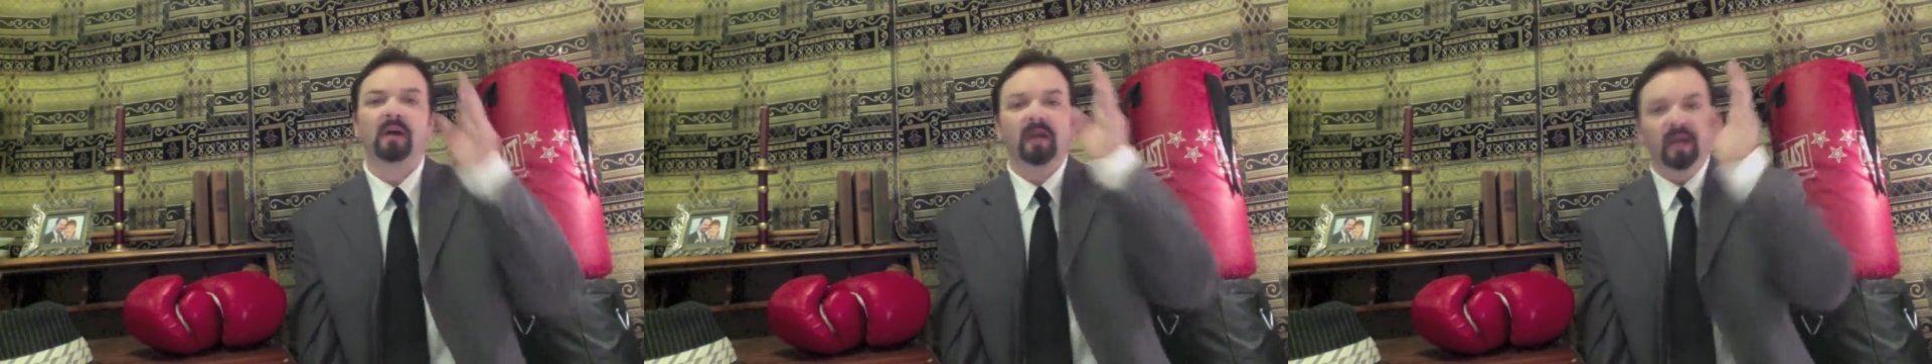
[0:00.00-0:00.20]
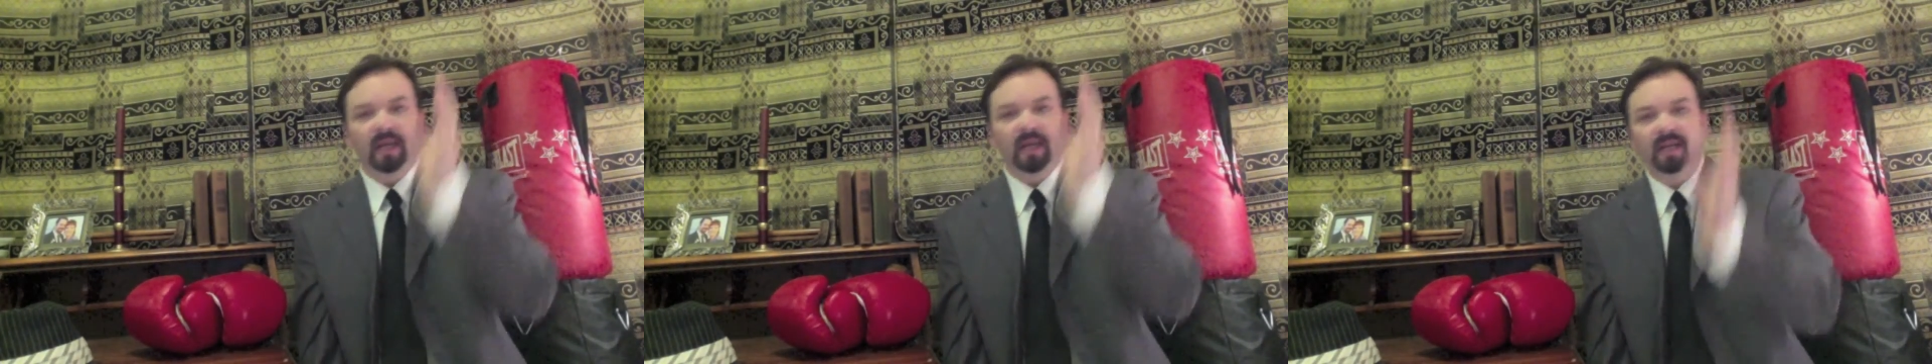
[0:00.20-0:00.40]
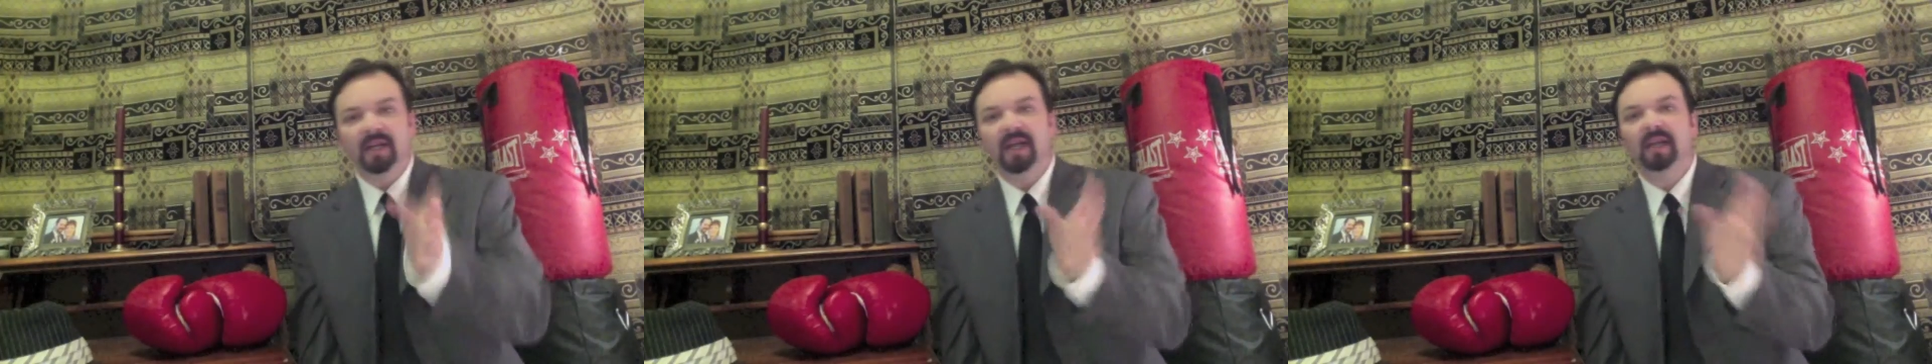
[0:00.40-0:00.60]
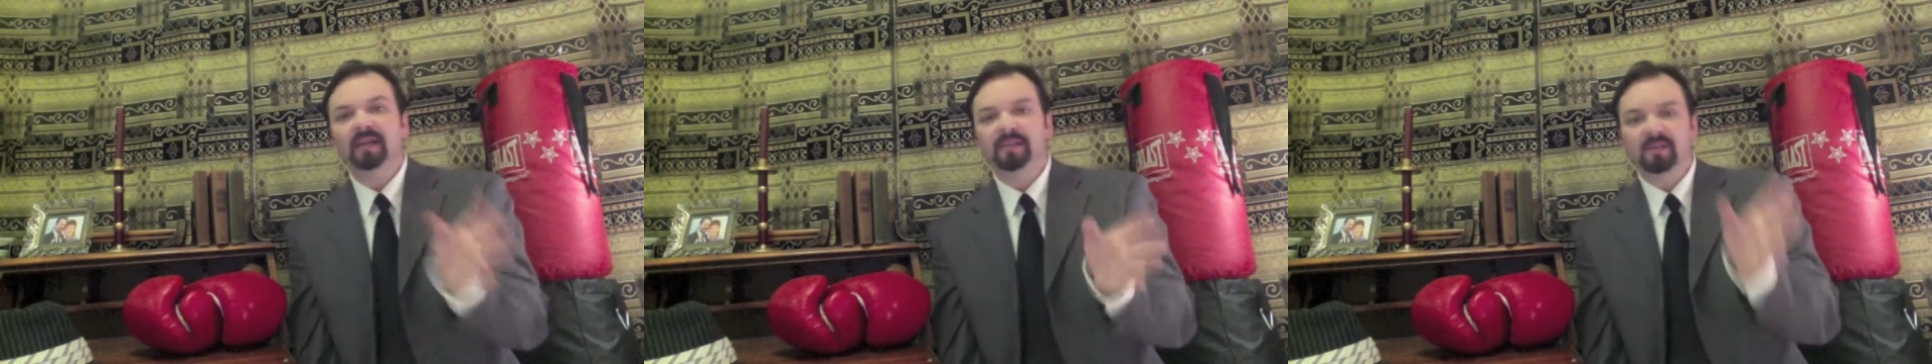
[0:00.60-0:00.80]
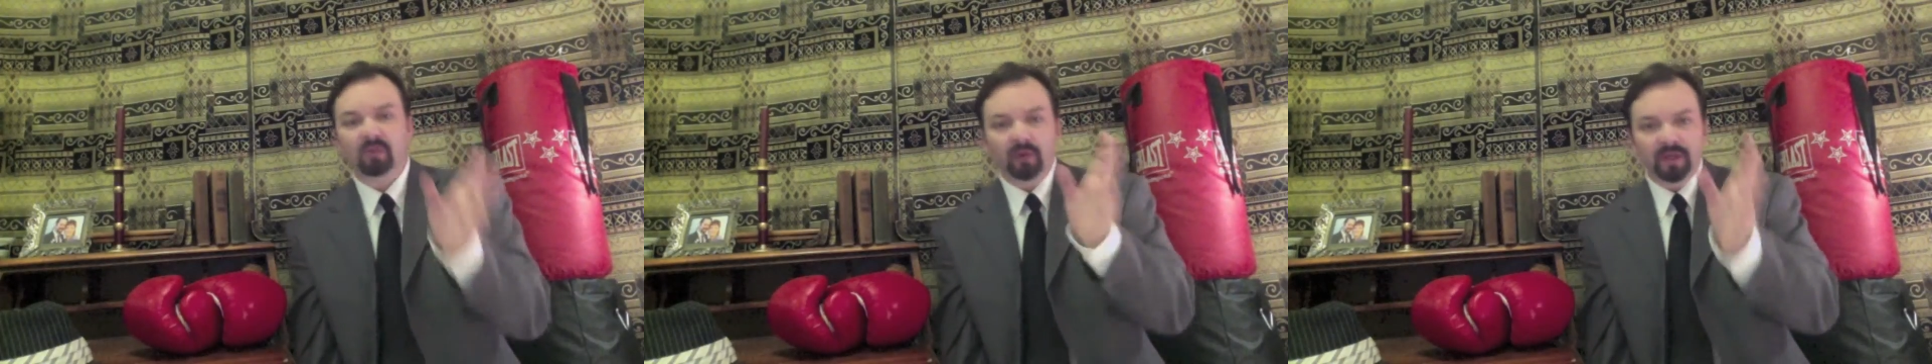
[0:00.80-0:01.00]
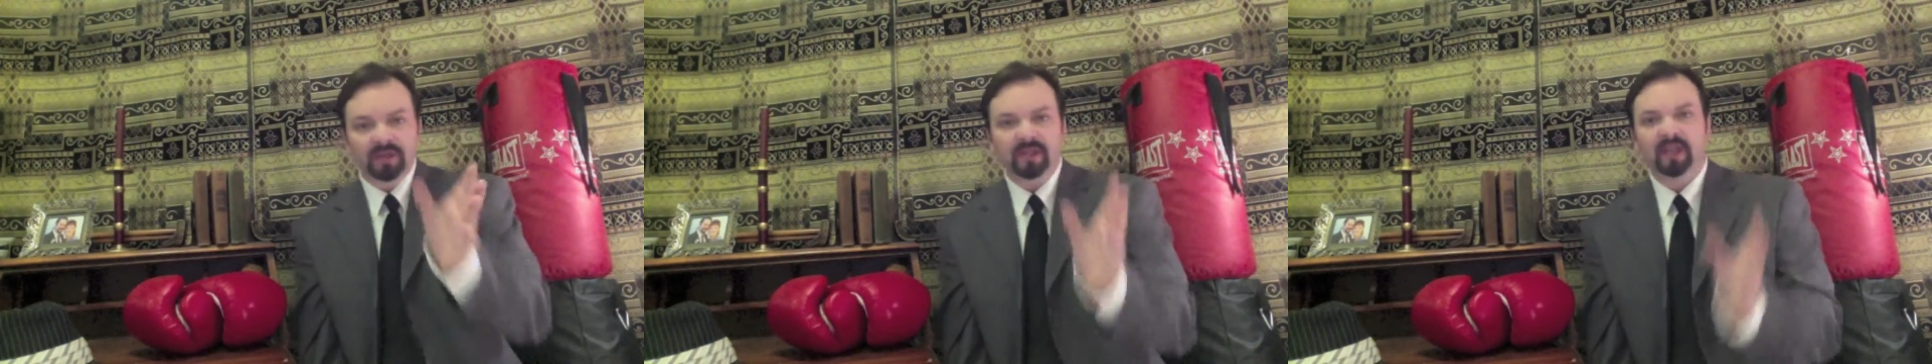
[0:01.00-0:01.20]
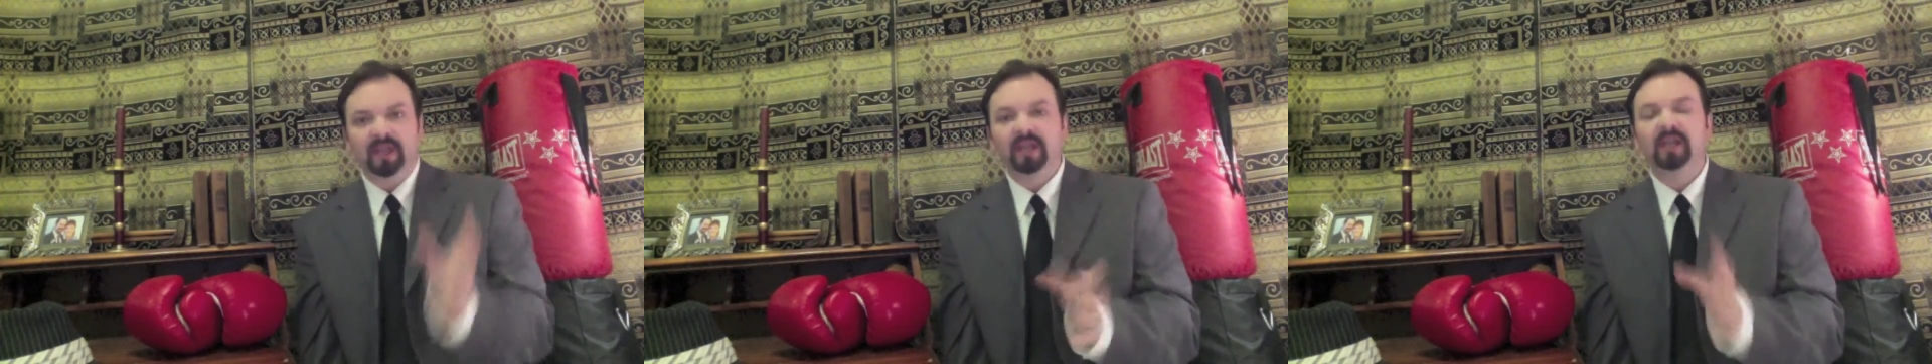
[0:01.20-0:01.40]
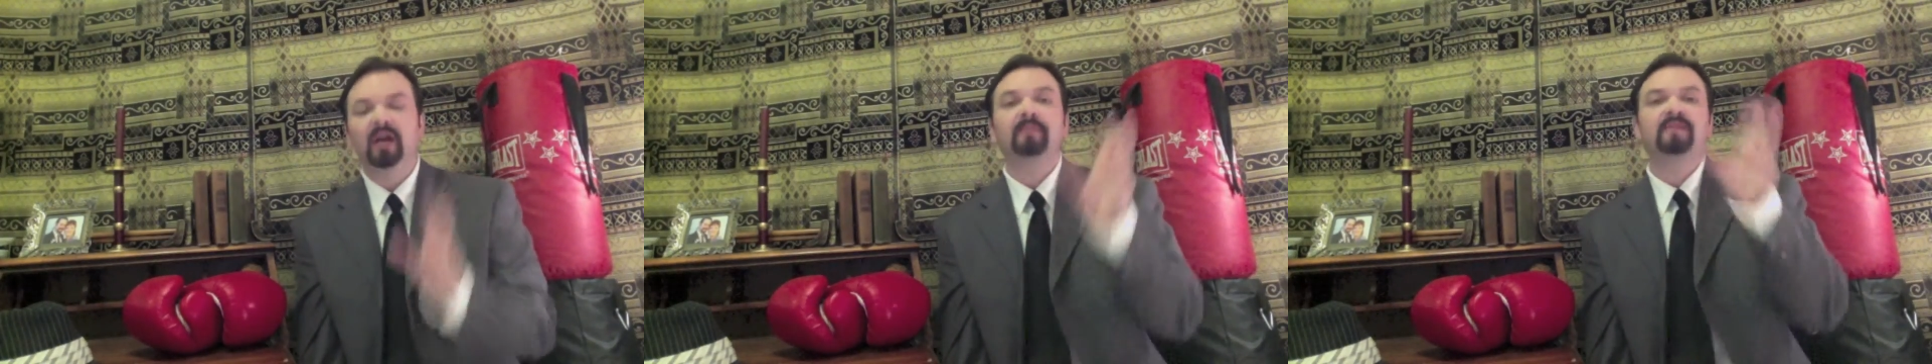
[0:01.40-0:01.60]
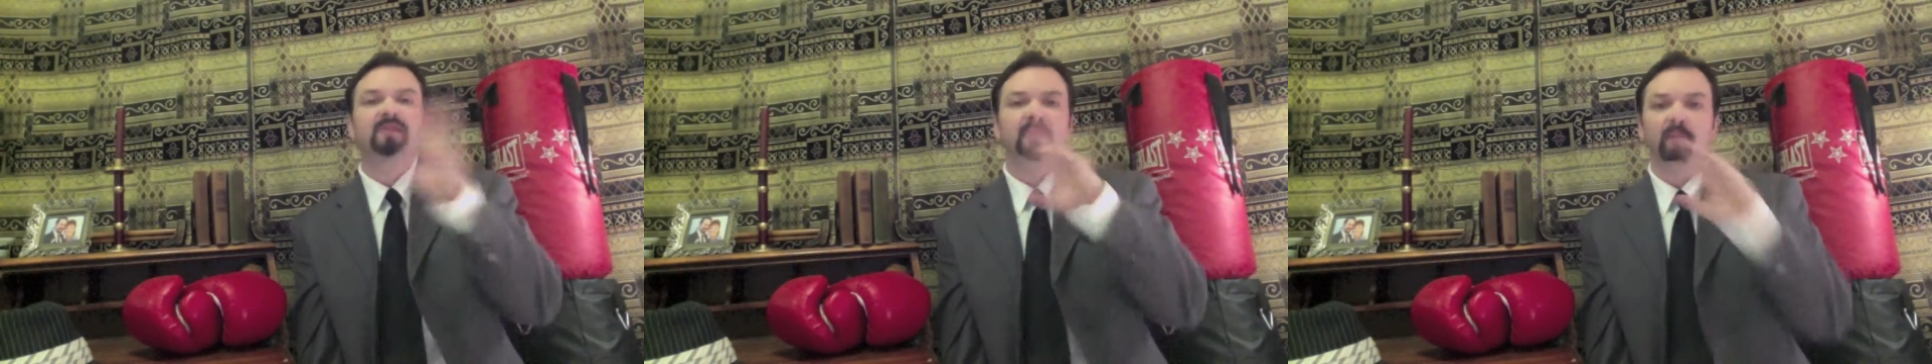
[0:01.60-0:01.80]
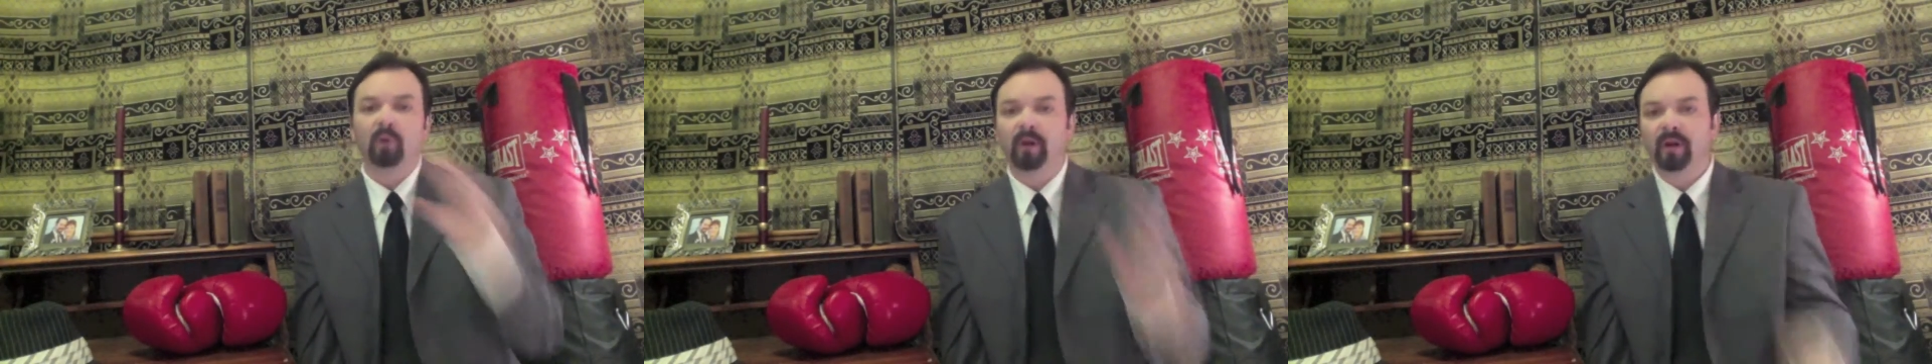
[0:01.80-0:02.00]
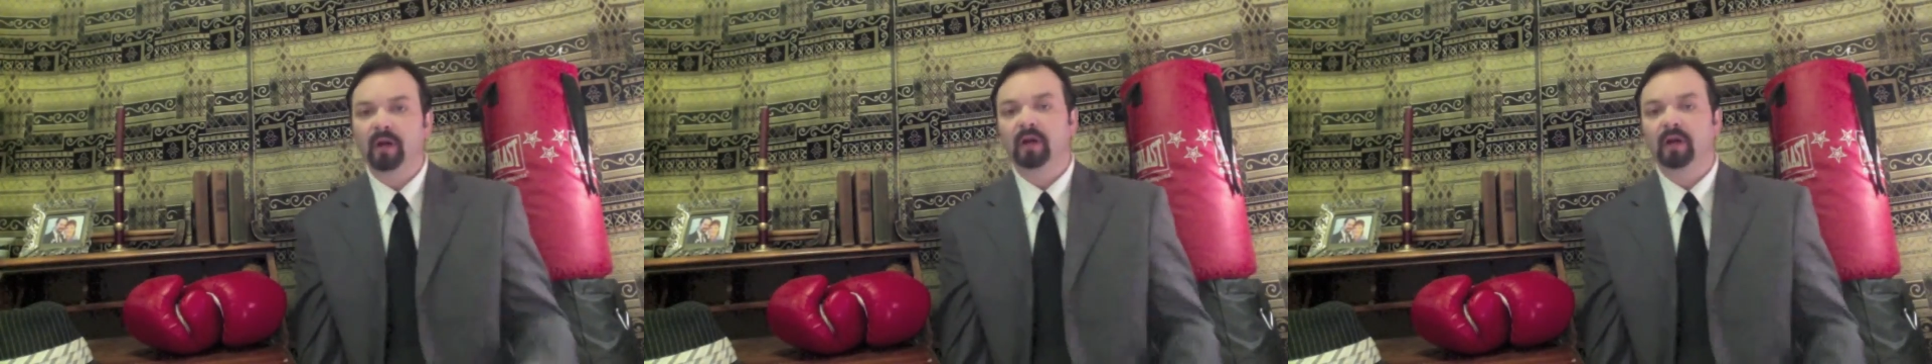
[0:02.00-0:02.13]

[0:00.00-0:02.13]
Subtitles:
And it's going to end up somewhere there,